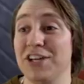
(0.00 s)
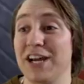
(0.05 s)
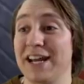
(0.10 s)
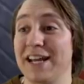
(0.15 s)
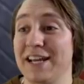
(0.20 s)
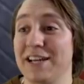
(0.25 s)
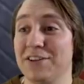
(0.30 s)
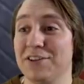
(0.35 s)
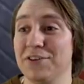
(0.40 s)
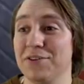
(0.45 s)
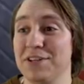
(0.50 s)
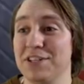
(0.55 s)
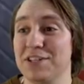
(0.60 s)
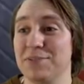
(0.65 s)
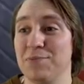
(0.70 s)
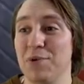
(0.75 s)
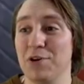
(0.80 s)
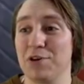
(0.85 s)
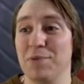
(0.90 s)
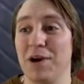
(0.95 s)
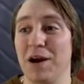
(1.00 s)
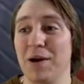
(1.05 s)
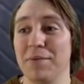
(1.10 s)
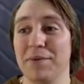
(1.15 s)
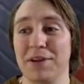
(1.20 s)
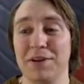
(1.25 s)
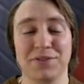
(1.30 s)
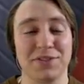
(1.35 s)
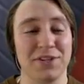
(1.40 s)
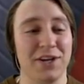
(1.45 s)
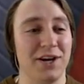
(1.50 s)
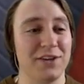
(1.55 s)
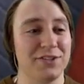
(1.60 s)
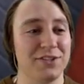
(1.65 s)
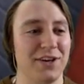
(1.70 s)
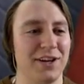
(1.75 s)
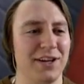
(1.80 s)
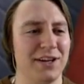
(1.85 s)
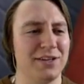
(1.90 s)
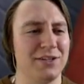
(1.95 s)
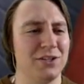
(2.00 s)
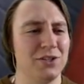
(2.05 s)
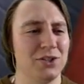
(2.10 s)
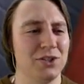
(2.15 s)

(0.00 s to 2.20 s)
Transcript: Got hickory smoked barbecue sauce on it.